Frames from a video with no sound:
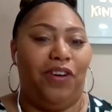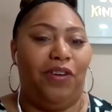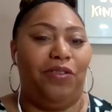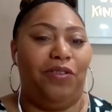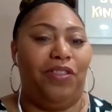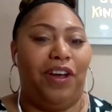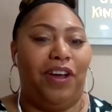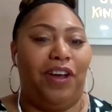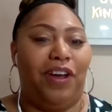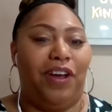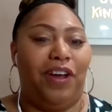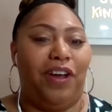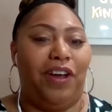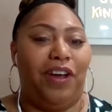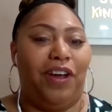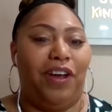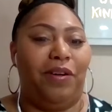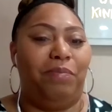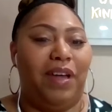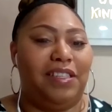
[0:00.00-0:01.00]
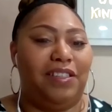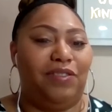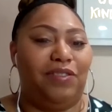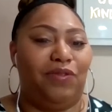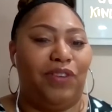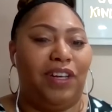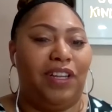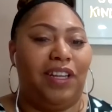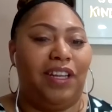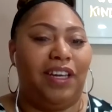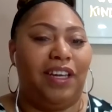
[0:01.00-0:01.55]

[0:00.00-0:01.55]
if you go there plus is